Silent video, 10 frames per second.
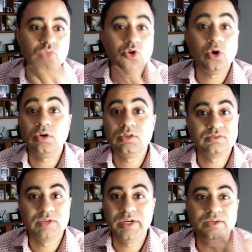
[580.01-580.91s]
talk
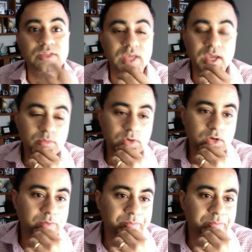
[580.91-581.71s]
straight into the camera